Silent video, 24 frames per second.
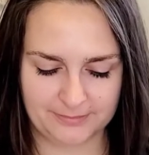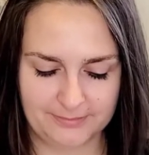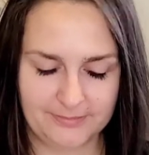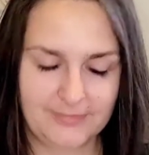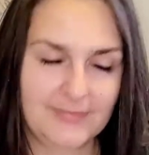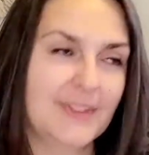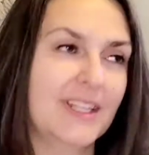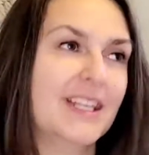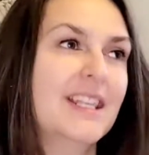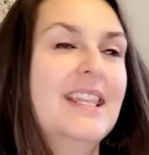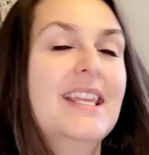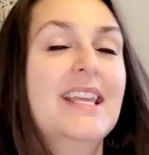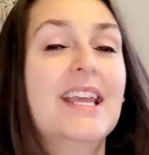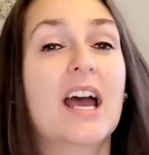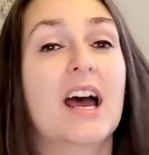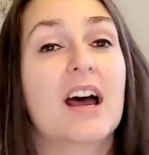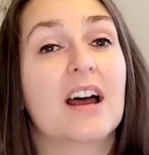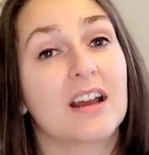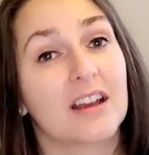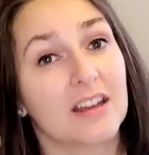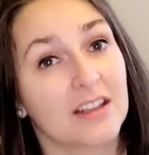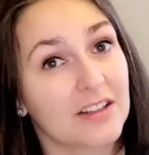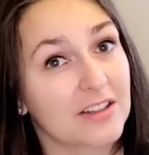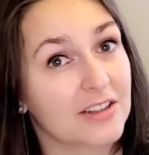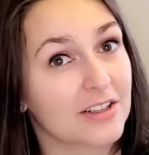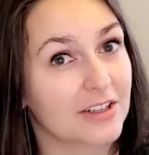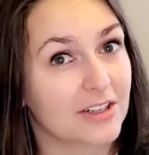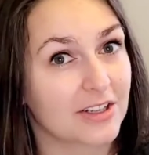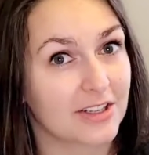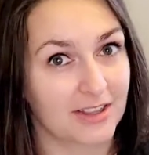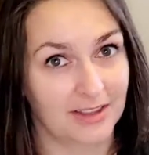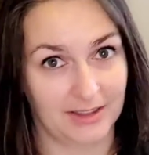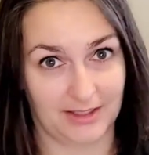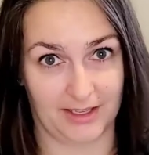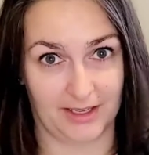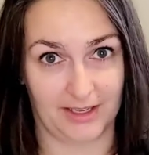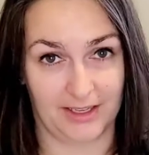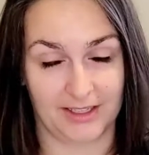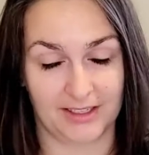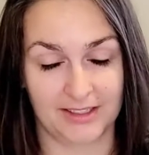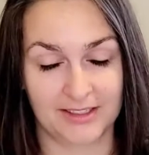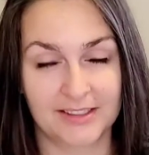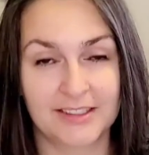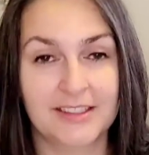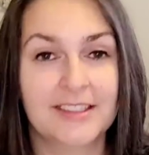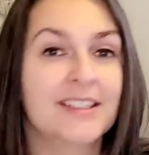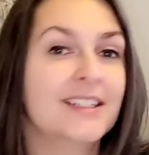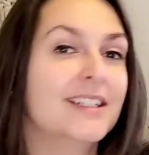The other thing
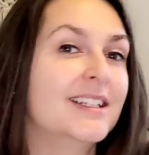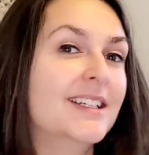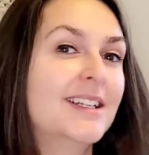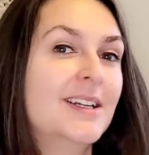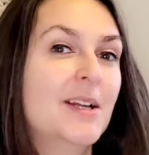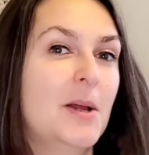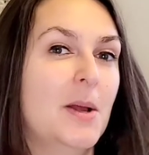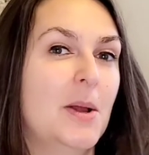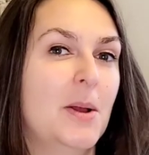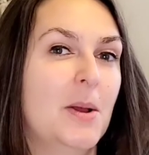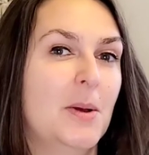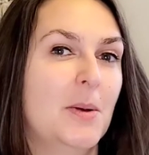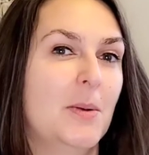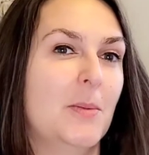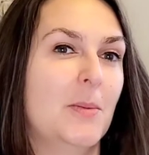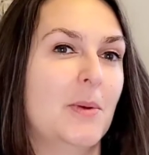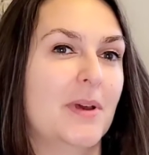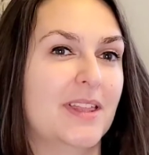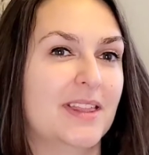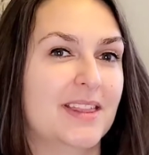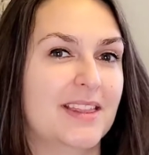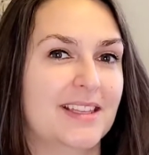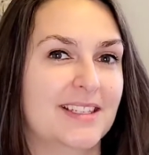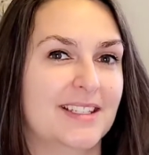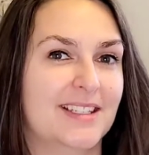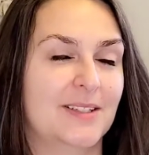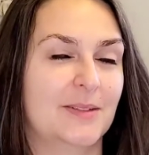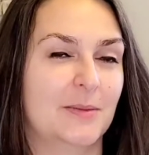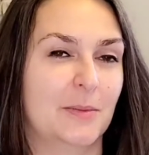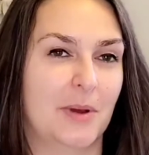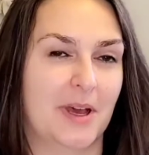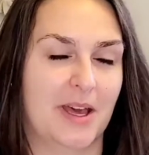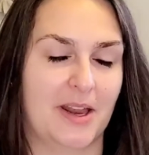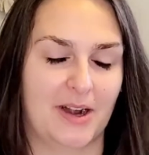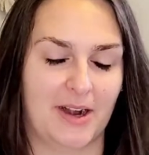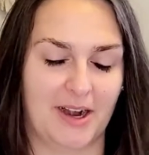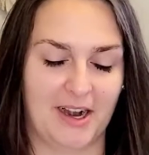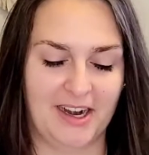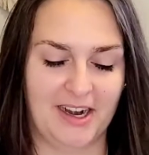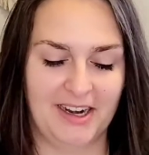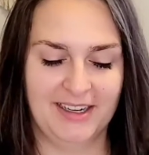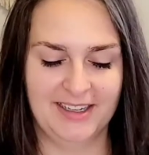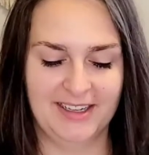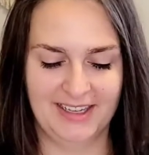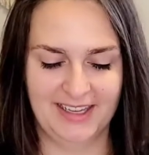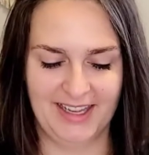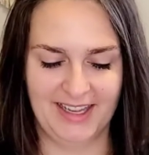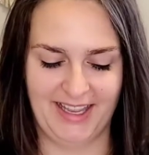with this sweater
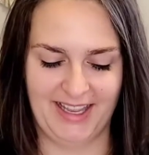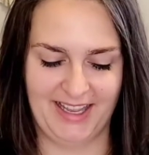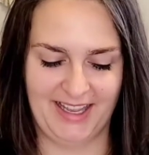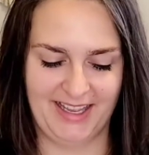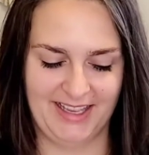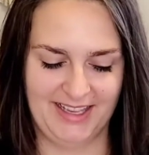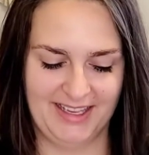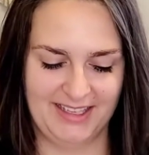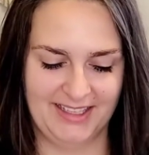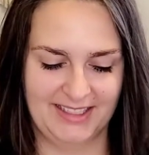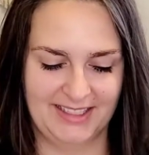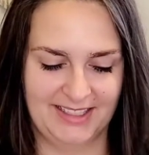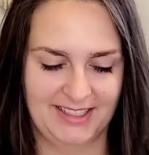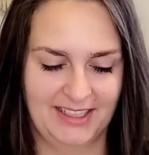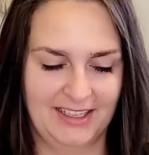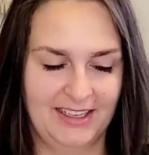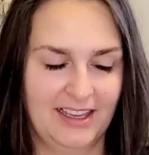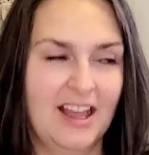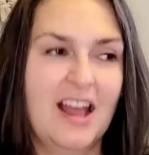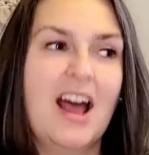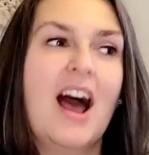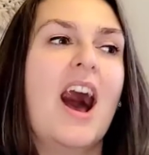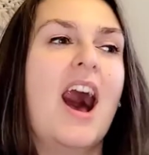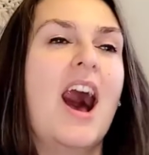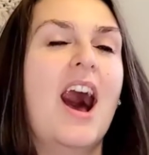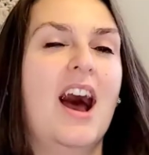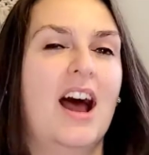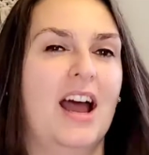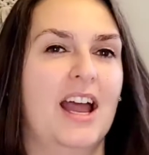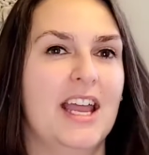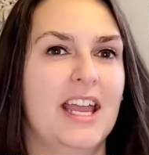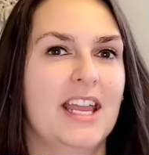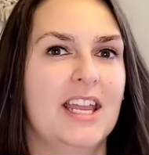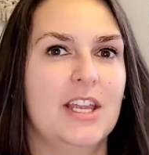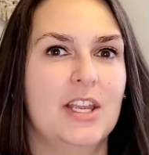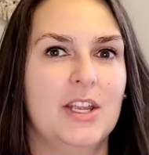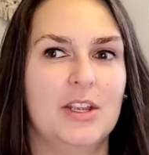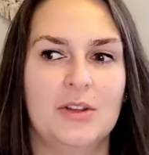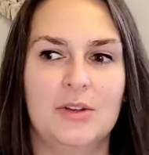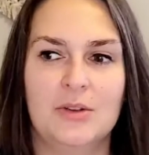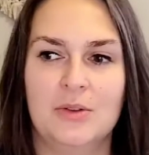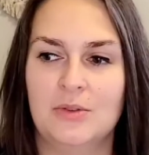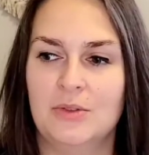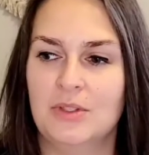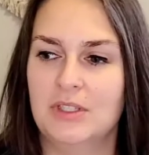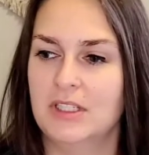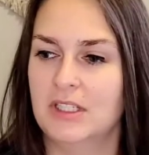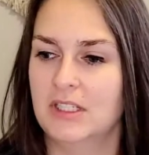is I
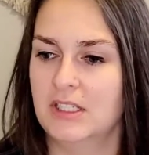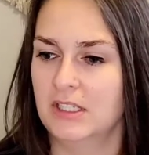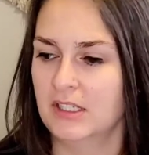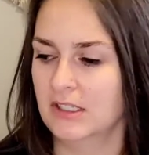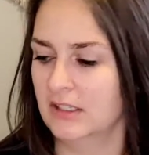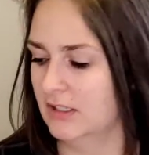used